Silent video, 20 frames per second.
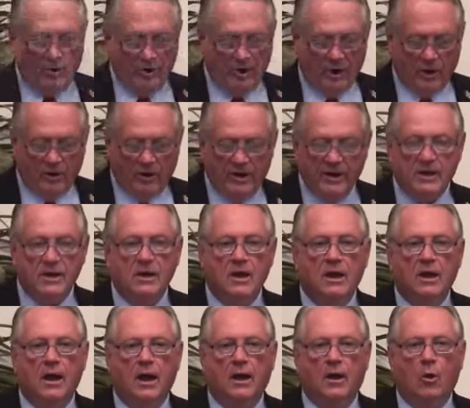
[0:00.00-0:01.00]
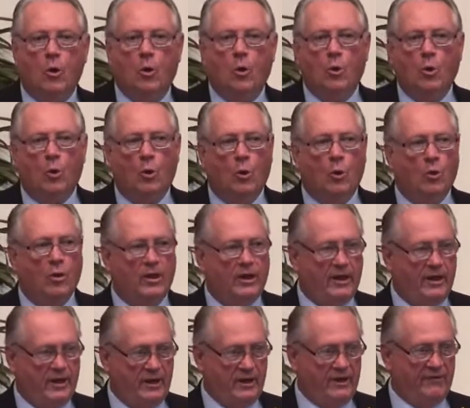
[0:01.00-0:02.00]
we are in a whole
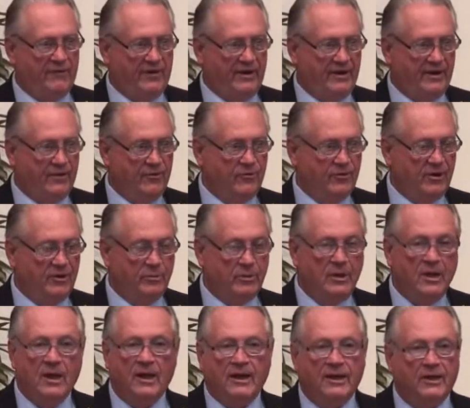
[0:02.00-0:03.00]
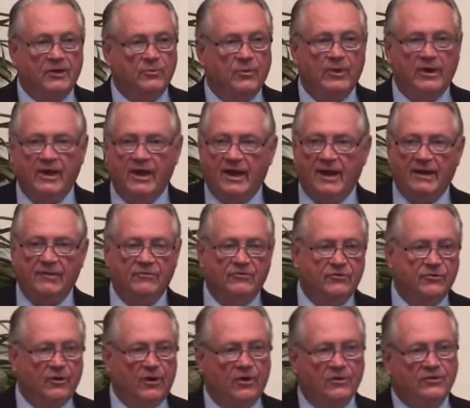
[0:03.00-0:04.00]
hell of a lot of trouble because we can't
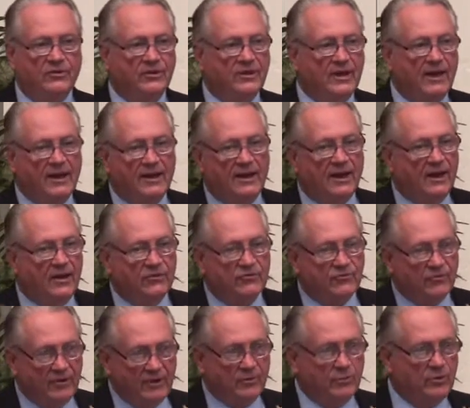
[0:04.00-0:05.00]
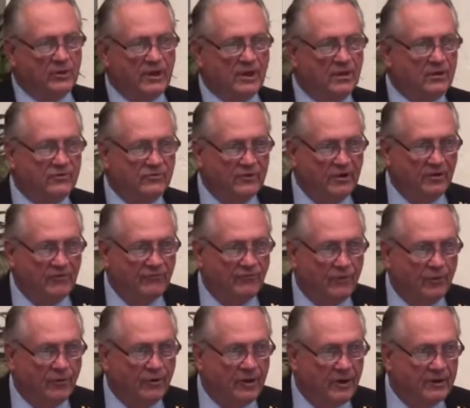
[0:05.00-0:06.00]
even talk to the guy down the street without a cell
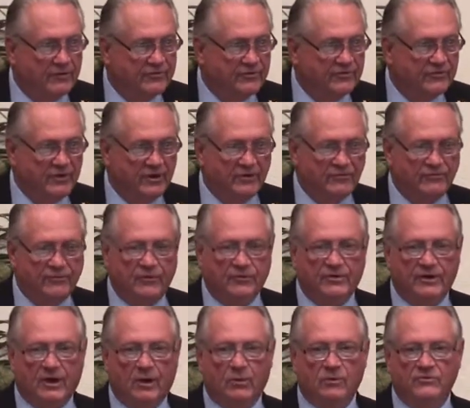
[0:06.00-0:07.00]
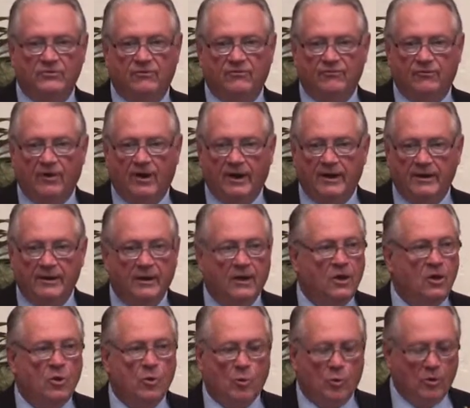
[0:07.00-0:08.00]
phone. And if the cell phone towers are fried,
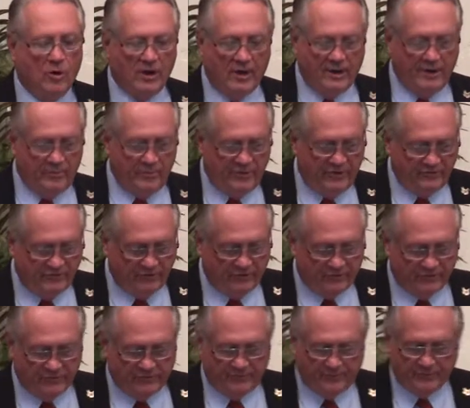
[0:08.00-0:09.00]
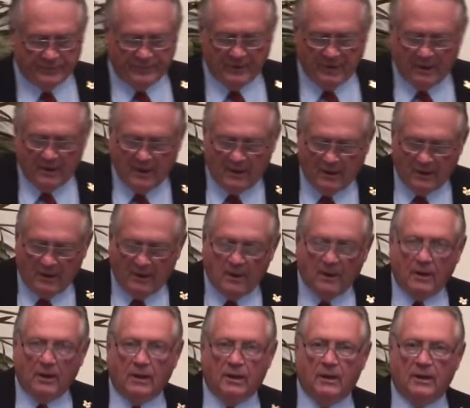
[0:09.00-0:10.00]
we're out of business.
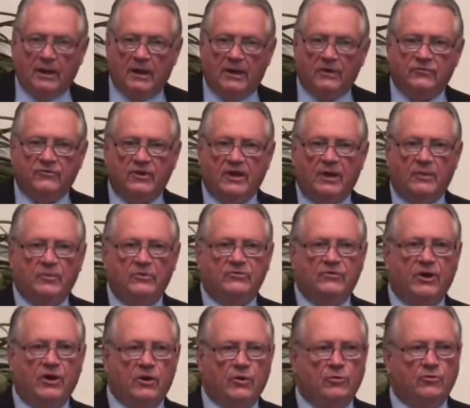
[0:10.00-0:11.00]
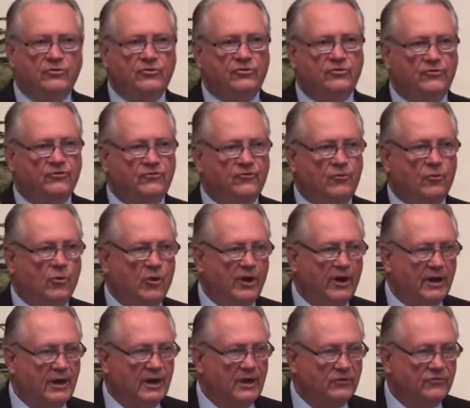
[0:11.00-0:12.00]
Islam is here to
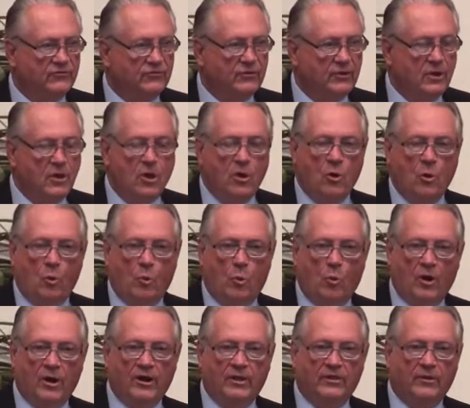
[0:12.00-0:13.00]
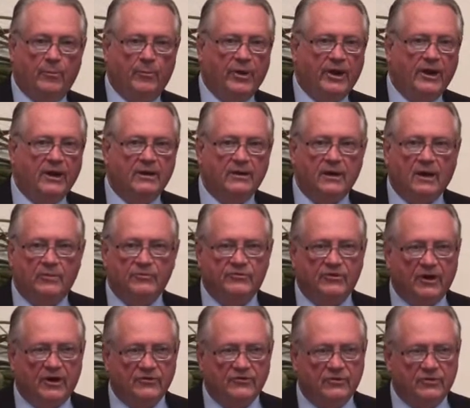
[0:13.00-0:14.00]
destroy us. One of the big
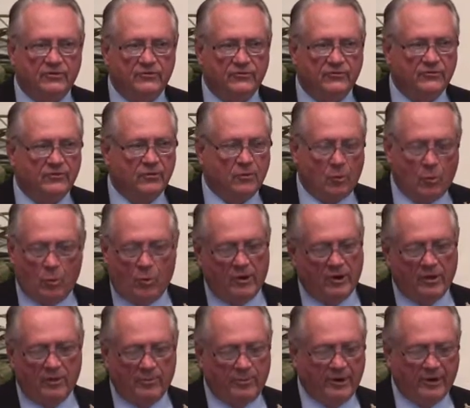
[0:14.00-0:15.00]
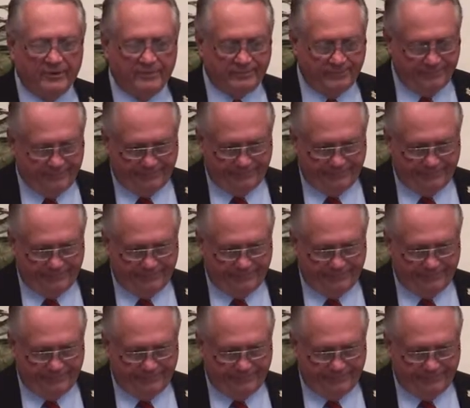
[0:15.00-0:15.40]
objections, or one of the big